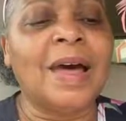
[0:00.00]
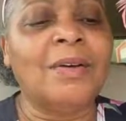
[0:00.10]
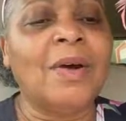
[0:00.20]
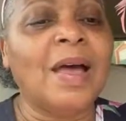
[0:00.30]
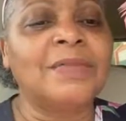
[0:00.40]
I
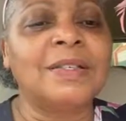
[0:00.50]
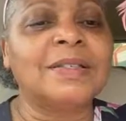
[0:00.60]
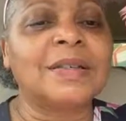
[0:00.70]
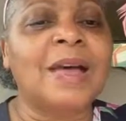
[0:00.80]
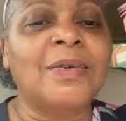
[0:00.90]
don't have
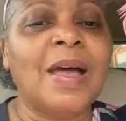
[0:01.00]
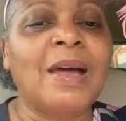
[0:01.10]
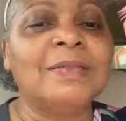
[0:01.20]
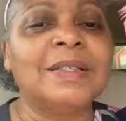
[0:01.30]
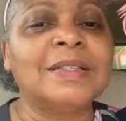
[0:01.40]
to, I don't
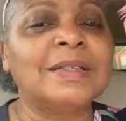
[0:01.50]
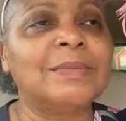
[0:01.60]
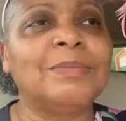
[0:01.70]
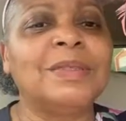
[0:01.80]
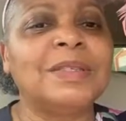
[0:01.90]
have
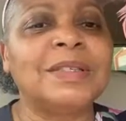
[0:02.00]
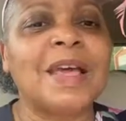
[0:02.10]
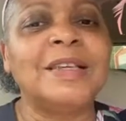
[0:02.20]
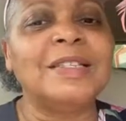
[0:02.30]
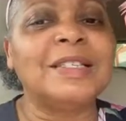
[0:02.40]
to
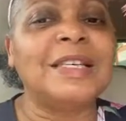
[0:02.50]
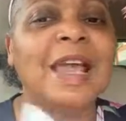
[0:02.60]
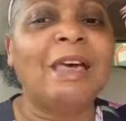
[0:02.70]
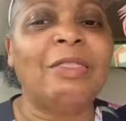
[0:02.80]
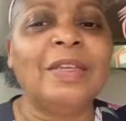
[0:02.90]
taste
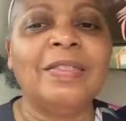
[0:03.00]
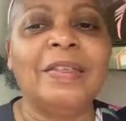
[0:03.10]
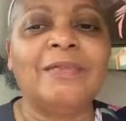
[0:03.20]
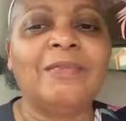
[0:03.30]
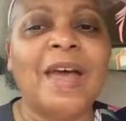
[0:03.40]
death in
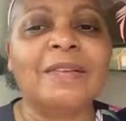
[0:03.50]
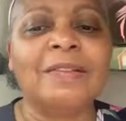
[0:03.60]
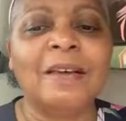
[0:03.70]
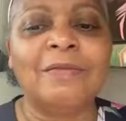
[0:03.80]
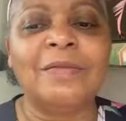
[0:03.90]
the
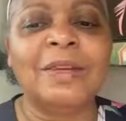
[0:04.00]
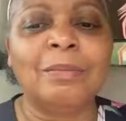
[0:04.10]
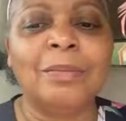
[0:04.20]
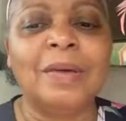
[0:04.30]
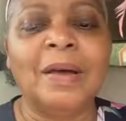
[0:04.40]
fact of
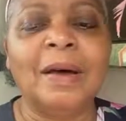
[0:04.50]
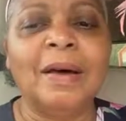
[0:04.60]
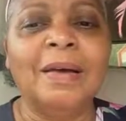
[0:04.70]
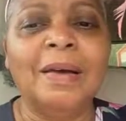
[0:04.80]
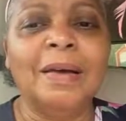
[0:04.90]
the
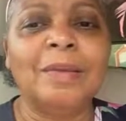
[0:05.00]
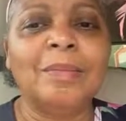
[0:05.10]
uh,